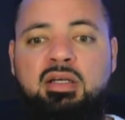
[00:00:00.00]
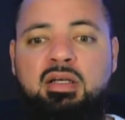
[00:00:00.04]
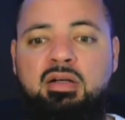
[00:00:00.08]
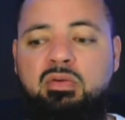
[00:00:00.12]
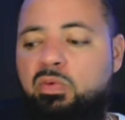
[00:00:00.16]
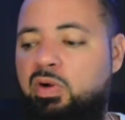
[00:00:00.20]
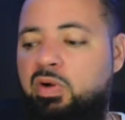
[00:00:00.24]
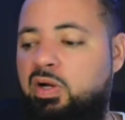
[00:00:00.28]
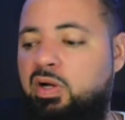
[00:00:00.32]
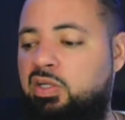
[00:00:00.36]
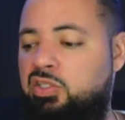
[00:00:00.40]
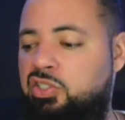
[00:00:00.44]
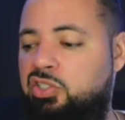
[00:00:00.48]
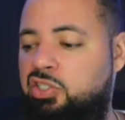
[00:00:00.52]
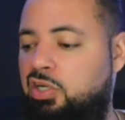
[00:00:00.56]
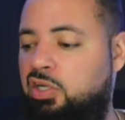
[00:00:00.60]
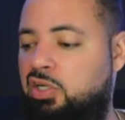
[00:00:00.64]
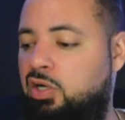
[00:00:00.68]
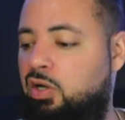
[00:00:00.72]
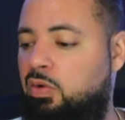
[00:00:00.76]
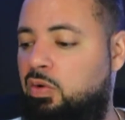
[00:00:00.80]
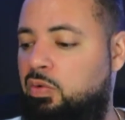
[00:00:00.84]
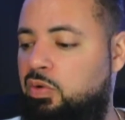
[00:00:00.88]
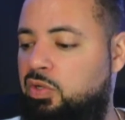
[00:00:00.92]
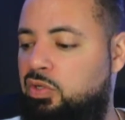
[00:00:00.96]
where did she
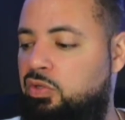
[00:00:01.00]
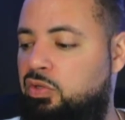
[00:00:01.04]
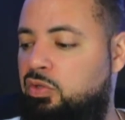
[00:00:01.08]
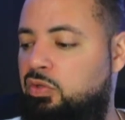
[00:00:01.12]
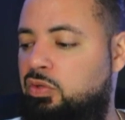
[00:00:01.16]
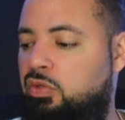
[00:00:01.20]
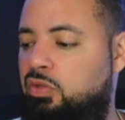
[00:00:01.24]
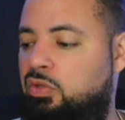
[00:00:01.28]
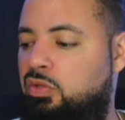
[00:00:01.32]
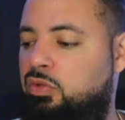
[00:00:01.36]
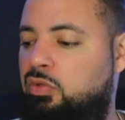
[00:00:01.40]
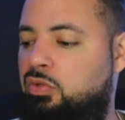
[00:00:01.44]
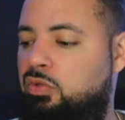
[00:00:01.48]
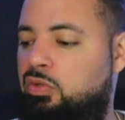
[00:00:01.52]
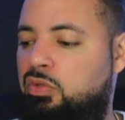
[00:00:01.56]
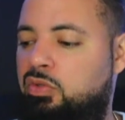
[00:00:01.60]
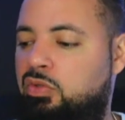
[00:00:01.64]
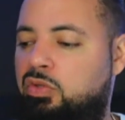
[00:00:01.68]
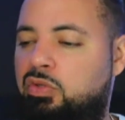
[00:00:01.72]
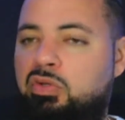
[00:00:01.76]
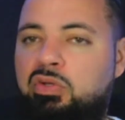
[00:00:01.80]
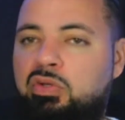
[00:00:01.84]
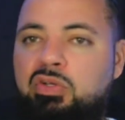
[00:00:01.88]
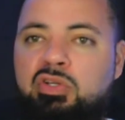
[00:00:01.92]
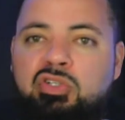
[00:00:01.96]
go? And you you
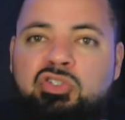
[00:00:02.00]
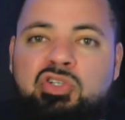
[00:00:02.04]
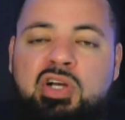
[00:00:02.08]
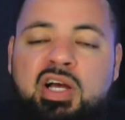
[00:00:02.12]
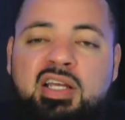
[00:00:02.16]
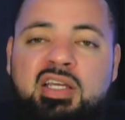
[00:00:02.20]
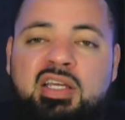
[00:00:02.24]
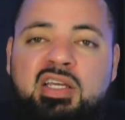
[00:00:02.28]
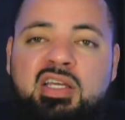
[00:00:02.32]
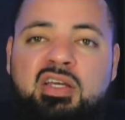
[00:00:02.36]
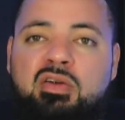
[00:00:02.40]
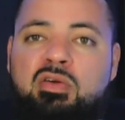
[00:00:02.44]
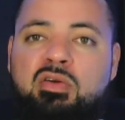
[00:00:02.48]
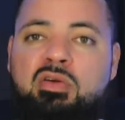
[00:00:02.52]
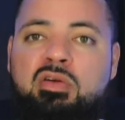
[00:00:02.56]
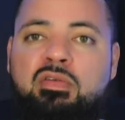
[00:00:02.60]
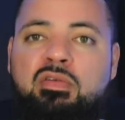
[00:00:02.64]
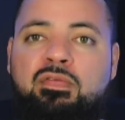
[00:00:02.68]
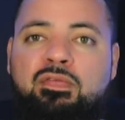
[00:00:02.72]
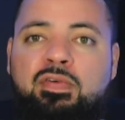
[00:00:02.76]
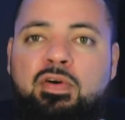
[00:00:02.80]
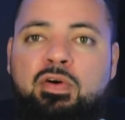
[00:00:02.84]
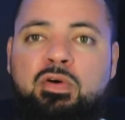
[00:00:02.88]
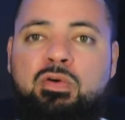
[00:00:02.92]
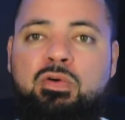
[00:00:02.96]
you you're trying to get her on the
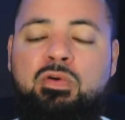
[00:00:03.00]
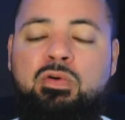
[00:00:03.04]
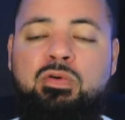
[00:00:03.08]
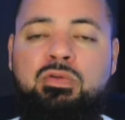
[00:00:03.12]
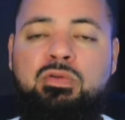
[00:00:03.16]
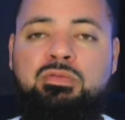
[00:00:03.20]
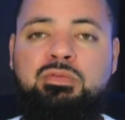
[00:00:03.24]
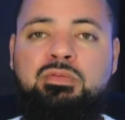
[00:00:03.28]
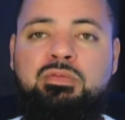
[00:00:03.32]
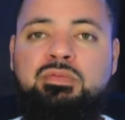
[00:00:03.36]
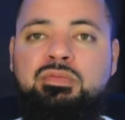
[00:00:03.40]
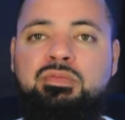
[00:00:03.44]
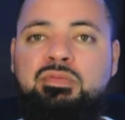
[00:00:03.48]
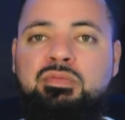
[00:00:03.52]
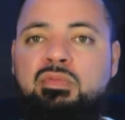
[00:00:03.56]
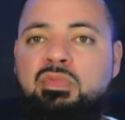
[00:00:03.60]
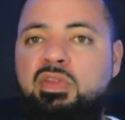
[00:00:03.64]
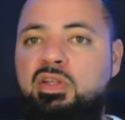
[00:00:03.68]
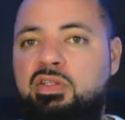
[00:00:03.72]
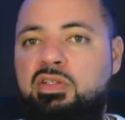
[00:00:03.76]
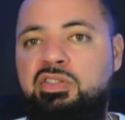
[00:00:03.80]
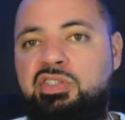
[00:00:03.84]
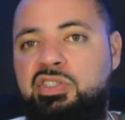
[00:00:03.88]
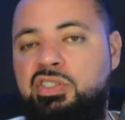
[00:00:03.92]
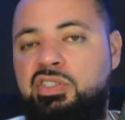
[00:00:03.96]
phone,
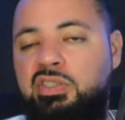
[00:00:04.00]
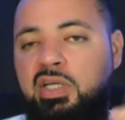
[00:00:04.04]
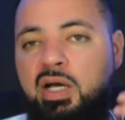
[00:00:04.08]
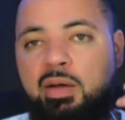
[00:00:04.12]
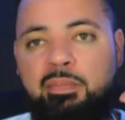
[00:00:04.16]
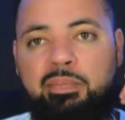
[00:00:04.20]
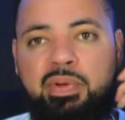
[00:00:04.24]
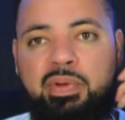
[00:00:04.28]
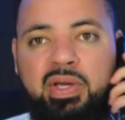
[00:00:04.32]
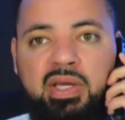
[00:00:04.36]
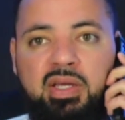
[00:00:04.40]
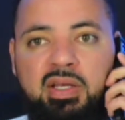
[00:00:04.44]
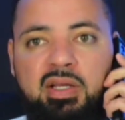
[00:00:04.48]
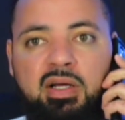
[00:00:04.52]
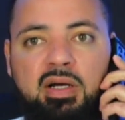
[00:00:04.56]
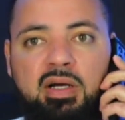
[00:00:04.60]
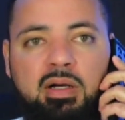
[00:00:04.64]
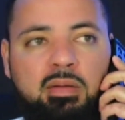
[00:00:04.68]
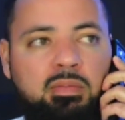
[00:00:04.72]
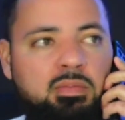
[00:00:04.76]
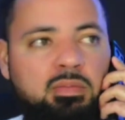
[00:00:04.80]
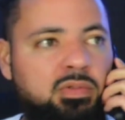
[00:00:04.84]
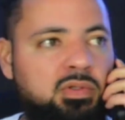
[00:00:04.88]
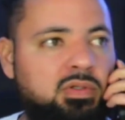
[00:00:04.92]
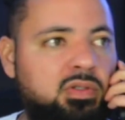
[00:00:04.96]
she's not picking
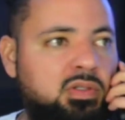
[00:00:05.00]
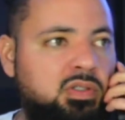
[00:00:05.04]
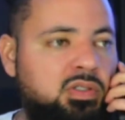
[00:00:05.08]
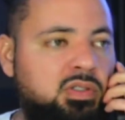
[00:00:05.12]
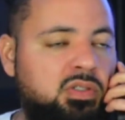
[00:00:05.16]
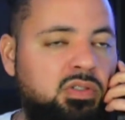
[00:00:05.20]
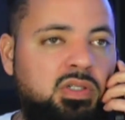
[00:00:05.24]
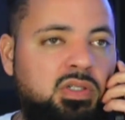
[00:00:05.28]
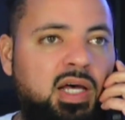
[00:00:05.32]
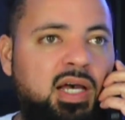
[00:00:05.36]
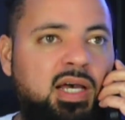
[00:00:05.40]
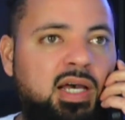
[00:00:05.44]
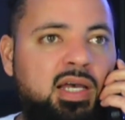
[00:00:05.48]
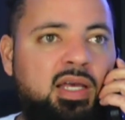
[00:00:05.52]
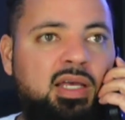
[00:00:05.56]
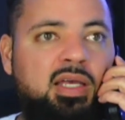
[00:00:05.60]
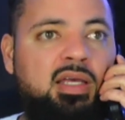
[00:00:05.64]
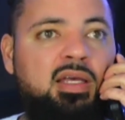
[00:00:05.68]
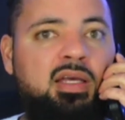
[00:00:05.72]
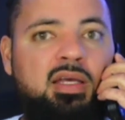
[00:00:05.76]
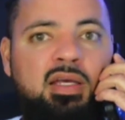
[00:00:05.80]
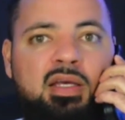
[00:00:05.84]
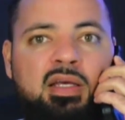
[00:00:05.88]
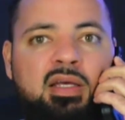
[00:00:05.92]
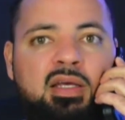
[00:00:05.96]
up. You you
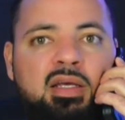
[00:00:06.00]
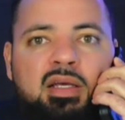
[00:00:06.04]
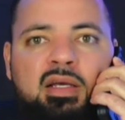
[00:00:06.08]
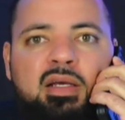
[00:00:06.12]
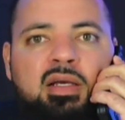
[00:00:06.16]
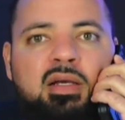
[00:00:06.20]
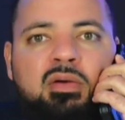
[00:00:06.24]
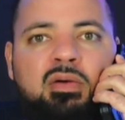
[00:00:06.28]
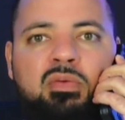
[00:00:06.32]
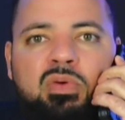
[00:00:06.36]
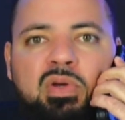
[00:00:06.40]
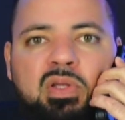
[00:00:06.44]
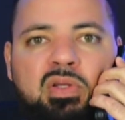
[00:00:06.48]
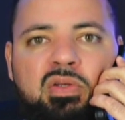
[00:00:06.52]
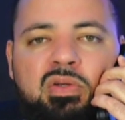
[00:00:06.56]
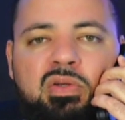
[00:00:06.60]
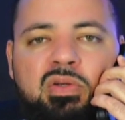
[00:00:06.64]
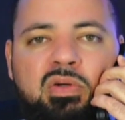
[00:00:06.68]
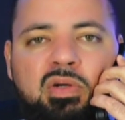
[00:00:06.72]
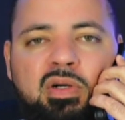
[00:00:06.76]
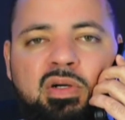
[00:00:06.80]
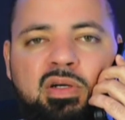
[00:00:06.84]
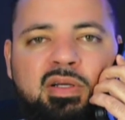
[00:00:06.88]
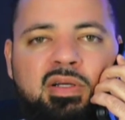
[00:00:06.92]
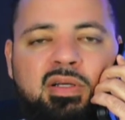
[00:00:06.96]
like, what are you
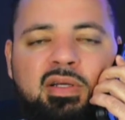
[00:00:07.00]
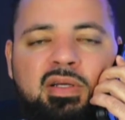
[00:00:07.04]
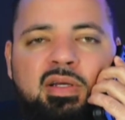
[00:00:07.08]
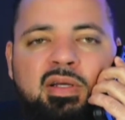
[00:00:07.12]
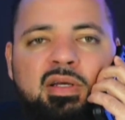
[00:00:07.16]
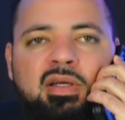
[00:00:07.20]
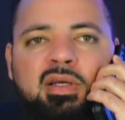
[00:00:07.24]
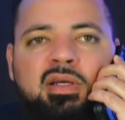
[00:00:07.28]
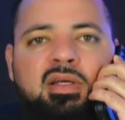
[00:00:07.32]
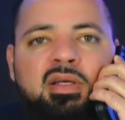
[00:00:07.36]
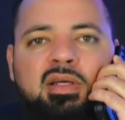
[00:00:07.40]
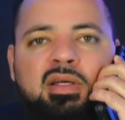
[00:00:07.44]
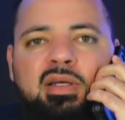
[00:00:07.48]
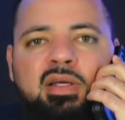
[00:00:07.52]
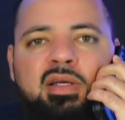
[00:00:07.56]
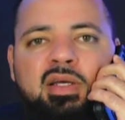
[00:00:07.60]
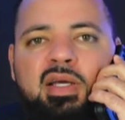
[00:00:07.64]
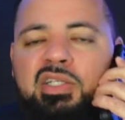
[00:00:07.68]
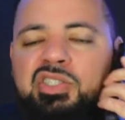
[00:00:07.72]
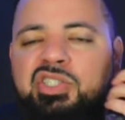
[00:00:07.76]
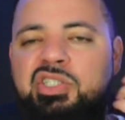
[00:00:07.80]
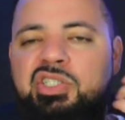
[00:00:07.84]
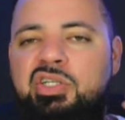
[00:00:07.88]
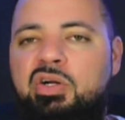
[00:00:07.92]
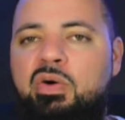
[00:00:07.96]
doing?
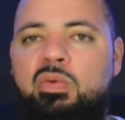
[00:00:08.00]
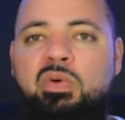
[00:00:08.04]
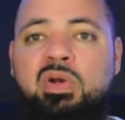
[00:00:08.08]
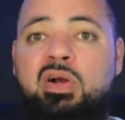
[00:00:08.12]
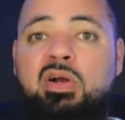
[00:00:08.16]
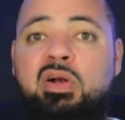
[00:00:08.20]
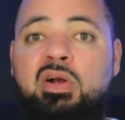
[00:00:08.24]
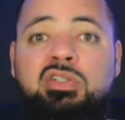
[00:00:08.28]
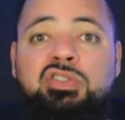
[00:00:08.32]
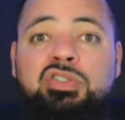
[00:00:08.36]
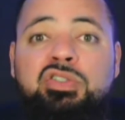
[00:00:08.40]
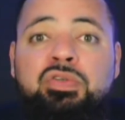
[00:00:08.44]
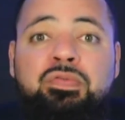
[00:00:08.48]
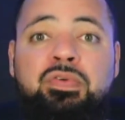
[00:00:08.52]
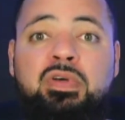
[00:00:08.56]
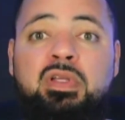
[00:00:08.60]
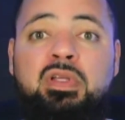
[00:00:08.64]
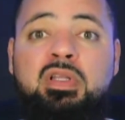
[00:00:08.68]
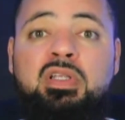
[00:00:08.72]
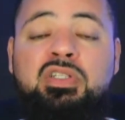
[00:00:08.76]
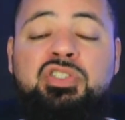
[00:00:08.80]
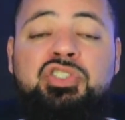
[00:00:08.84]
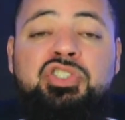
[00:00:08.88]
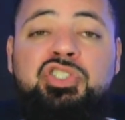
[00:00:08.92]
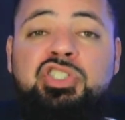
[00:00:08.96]
And she don't want to hurt your
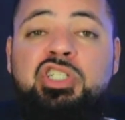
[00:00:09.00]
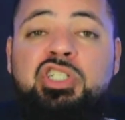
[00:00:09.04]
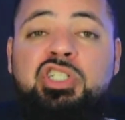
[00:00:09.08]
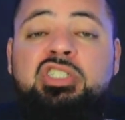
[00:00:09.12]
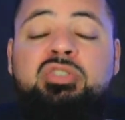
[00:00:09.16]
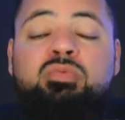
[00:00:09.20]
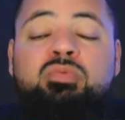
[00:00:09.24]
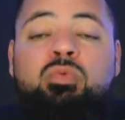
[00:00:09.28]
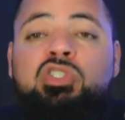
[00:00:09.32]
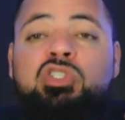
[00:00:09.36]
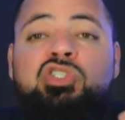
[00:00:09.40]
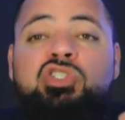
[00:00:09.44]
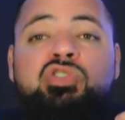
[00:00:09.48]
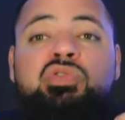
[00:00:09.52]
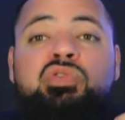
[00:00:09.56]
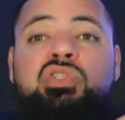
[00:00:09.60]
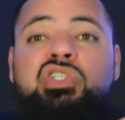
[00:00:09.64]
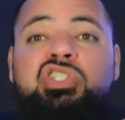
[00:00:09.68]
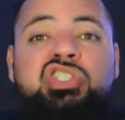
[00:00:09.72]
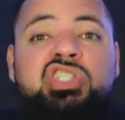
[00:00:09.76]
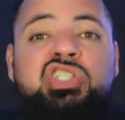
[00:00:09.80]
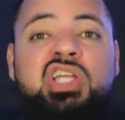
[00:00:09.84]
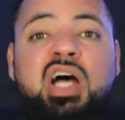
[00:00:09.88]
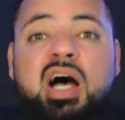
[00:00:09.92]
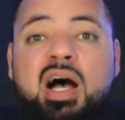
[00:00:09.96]
feelings. She just wants you to
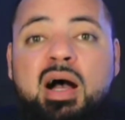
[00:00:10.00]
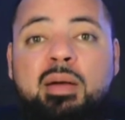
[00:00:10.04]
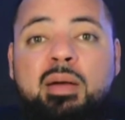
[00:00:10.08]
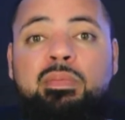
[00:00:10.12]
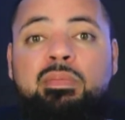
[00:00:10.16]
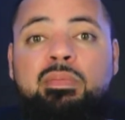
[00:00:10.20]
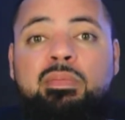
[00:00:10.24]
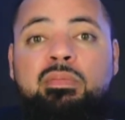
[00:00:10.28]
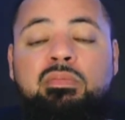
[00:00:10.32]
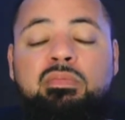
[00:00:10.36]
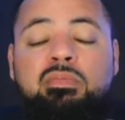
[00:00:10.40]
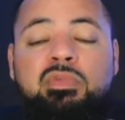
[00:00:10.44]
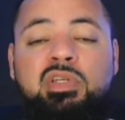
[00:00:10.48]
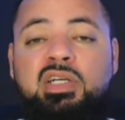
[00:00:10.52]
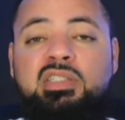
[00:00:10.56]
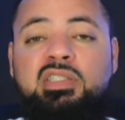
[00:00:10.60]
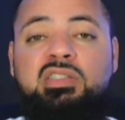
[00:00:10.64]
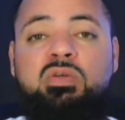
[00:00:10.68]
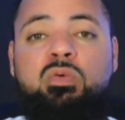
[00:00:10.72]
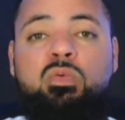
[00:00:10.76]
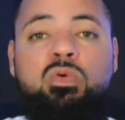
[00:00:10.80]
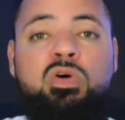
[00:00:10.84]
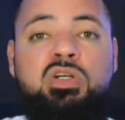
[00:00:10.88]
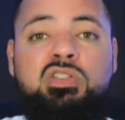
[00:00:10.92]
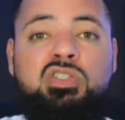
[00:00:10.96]
stop,
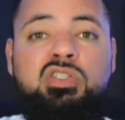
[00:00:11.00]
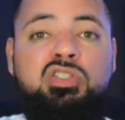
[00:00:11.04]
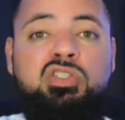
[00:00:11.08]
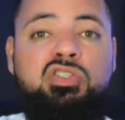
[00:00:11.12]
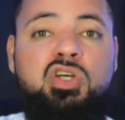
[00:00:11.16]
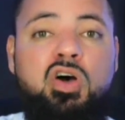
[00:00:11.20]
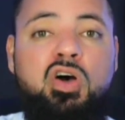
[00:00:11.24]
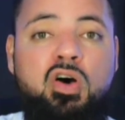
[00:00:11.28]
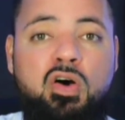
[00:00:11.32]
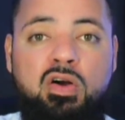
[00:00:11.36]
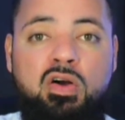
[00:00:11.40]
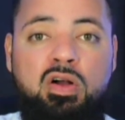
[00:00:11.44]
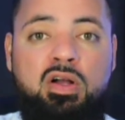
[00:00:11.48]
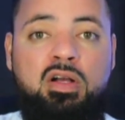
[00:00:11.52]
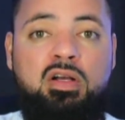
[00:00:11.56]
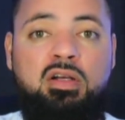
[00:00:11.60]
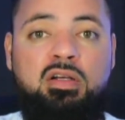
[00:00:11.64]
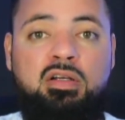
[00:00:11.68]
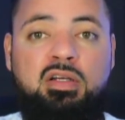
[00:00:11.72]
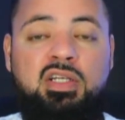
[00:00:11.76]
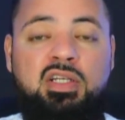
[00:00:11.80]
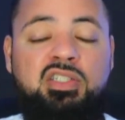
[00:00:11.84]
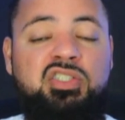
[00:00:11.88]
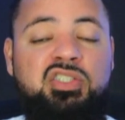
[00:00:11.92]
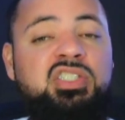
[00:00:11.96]
doesn't want to talk,
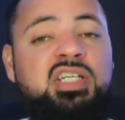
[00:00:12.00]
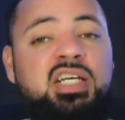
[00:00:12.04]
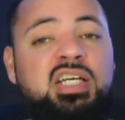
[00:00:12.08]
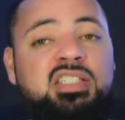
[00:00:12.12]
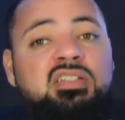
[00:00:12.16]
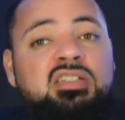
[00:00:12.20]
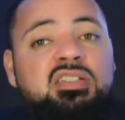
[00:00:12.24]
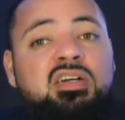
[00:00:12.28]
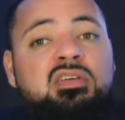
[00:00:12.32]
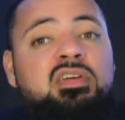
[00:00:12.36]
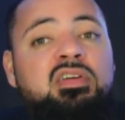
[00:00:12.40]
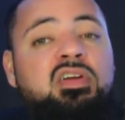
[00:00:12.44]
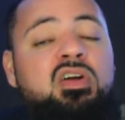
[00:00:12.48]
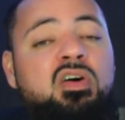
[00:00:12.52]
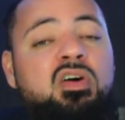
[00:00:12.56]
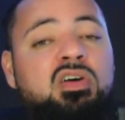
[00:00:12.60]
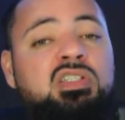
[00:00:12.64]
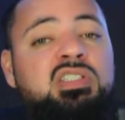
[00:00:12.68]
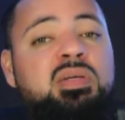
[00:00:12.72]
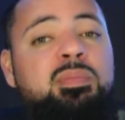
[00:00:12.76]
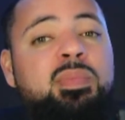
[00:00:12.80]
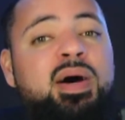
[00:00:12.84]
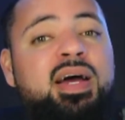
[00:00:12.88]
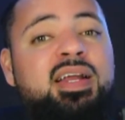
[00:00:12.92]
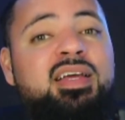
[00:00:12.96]
and she has the nerve to call
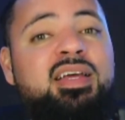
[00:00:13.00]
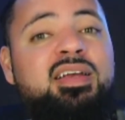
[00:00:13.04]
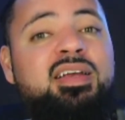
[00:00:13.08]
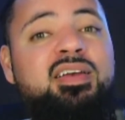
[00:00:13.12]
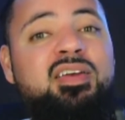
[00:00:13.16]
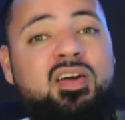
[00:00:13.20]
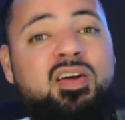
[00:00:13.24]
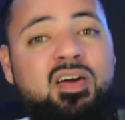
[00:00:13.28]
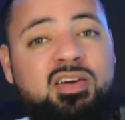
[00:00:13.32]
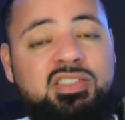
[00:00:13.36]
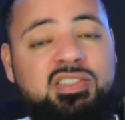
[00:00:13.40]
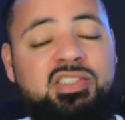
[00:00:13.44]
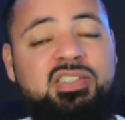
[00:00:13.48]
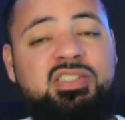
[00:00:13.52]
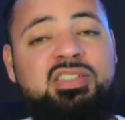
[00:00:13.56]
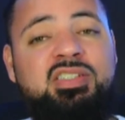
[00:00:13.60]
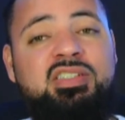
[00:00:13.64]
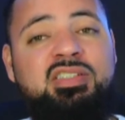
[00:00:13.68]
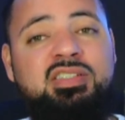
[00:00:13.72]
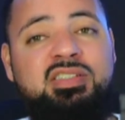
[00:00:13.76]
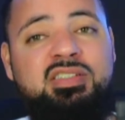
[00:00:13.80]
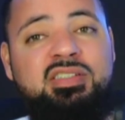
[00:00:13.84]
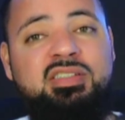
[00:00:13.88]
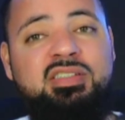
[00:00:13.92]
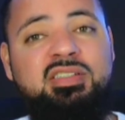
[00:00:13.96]
somebody a
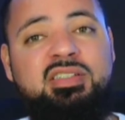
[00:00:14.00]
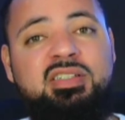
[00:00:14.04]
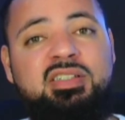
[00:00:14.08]
narcissist